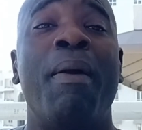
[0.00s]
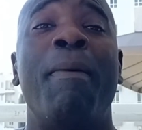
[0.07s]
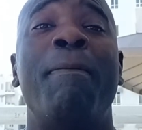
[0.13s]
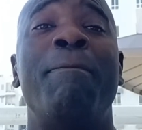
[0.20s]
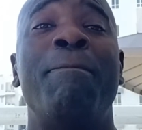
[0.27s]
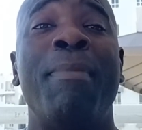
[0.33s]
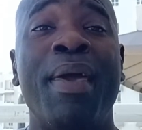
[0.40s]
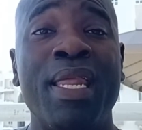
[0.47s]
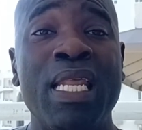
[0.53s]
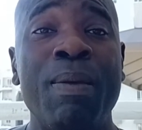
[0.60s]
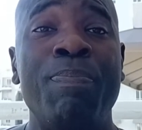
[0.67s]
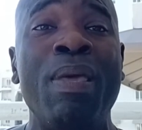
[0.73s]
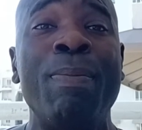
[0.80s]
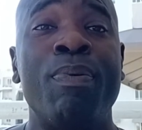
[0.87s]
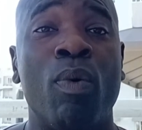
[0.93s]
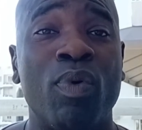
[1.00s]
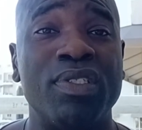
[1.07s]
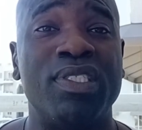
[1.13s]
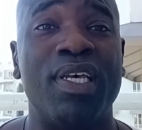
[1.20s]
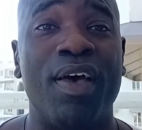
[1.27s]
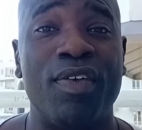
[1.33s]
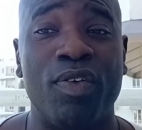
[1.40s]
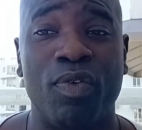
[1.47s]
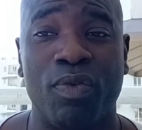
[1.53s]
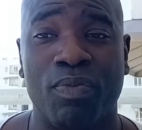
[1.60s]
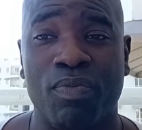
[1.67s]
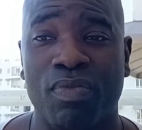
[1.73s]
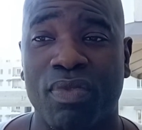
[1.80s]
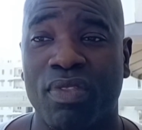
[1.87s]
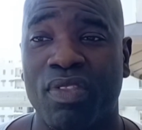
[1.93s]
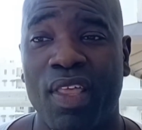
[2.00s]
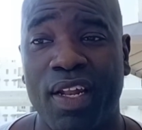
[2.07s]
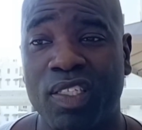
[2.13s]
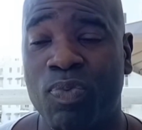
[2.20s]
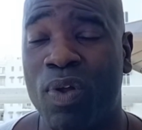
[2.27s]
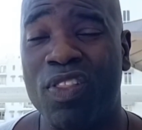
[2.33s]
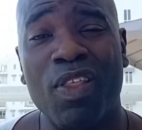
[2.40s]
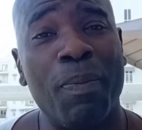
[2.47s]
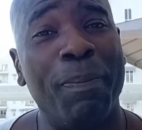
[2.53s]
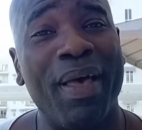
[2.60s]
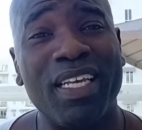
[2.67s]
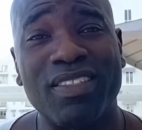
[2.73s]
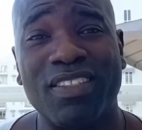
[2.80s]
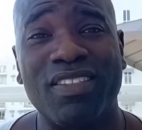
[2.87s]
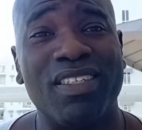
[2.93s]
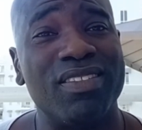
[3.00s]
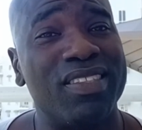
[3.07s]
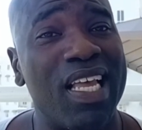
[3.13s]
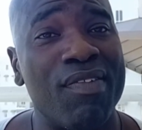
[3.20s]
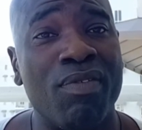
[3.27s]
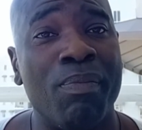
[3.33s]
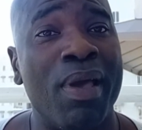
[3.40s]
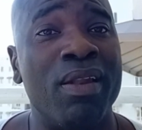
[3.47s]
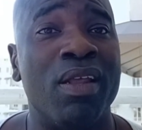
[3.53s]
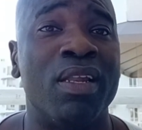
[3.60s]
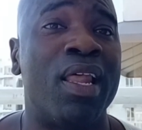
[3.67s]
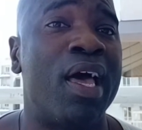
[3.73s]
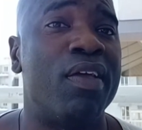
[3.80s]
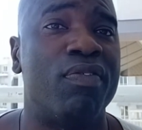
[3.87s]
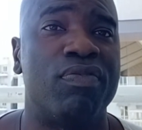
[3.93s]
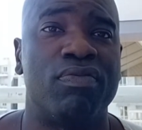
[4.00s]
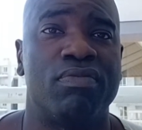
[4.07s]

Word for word: Many people will tell you that it's one of the best decisions they ever made in their life.